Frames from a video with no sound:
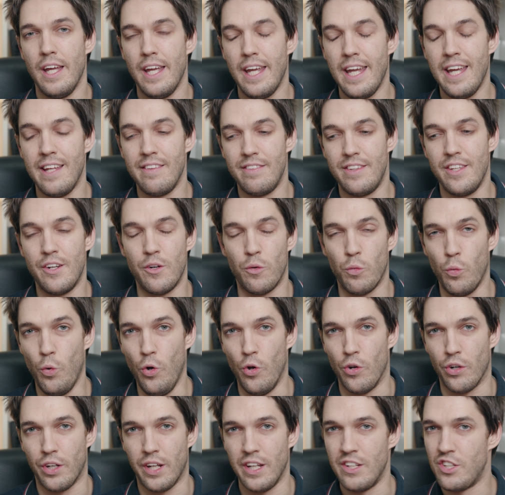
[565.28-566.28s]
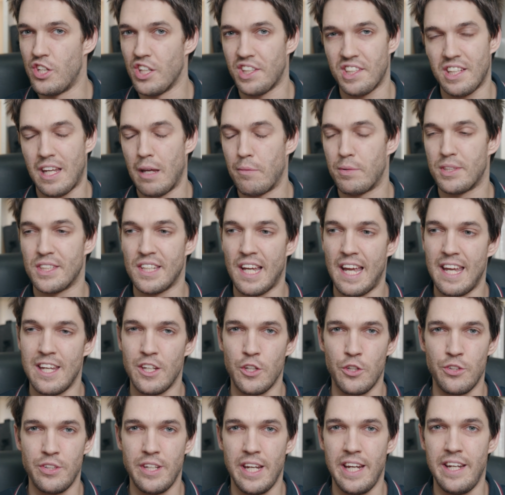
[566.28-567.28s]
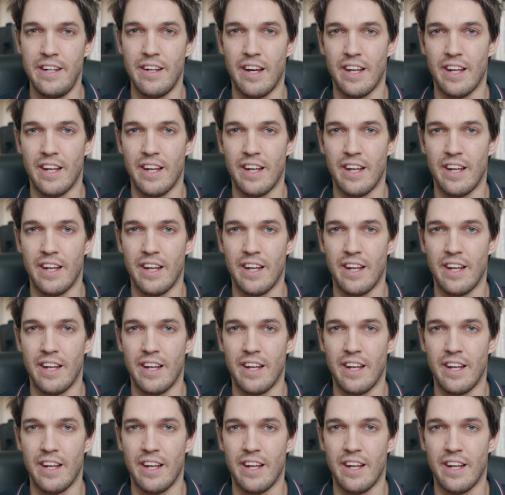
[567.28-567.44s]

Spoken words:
it didn't work. It just kept saying you need